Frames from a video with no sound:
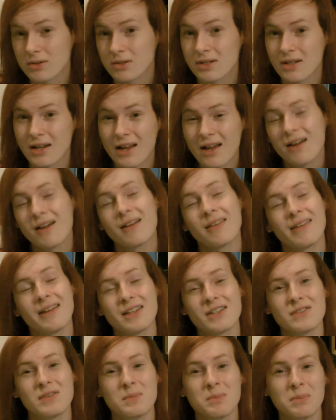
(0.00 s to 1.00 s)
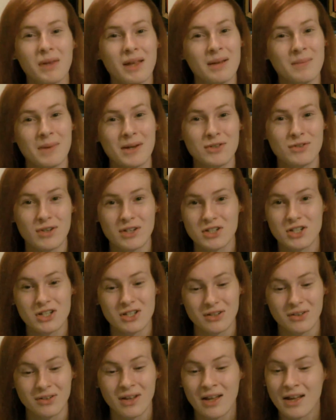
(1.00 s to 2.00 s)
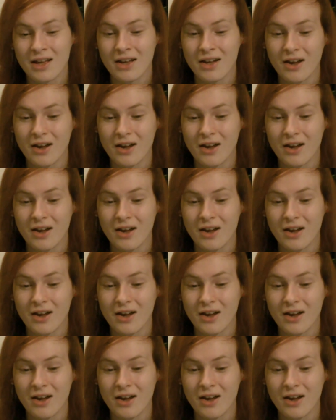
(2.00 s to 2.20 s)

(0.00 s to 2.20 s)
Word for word: And he said, "Oh, thanks for playing my trashy song.